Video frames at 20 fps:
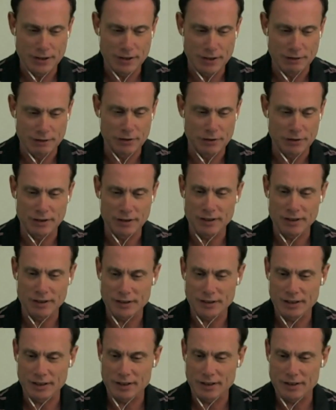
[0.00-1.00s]
colorful.
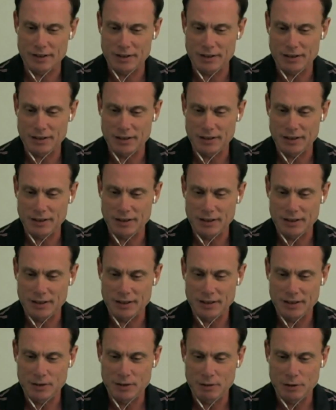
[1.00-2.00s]
That's,
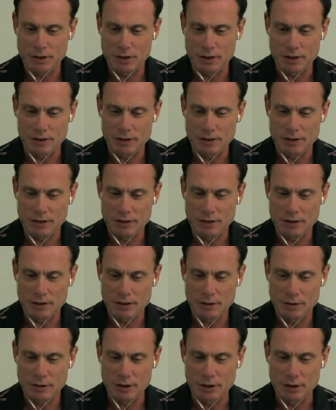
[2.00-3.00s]
Thank hmm. you. Hmm,
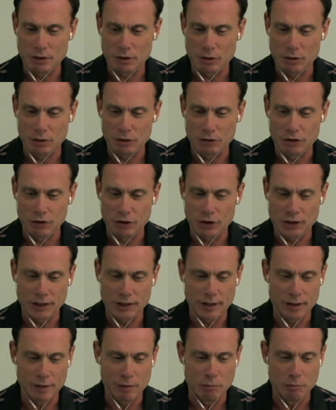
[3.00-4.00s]
only girls know how
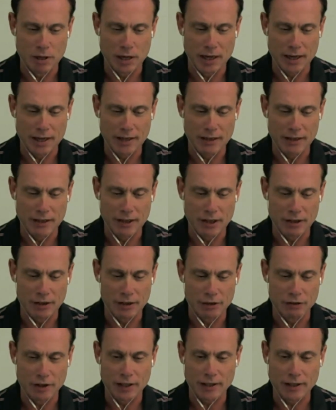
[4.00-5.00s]
to combine
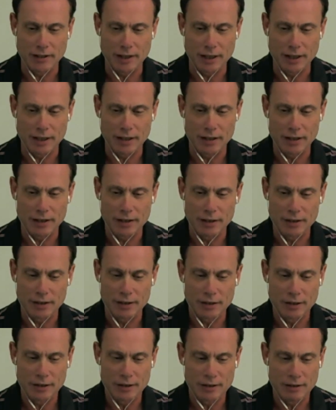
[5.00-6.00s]
colors like that.
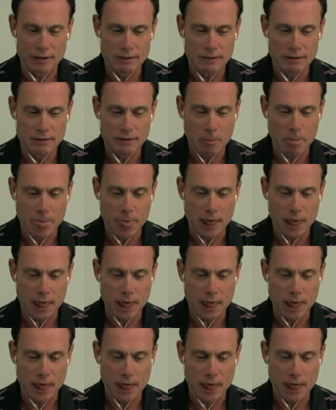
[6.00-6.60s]
Well, I also I, I, I